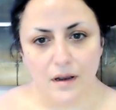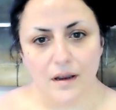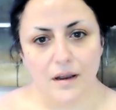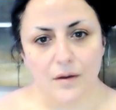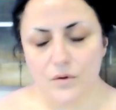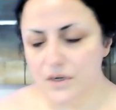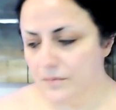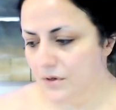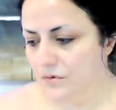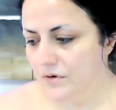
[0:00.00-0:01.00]
Wouldn't
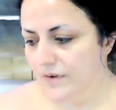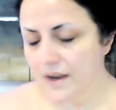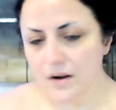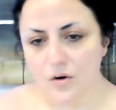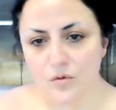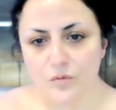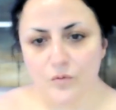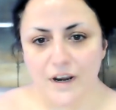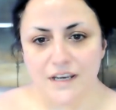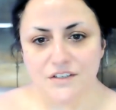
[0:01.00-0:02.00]
it be good if I had a whole
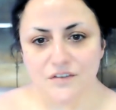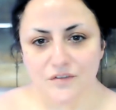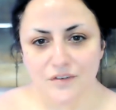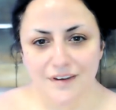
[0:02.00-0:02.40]
range of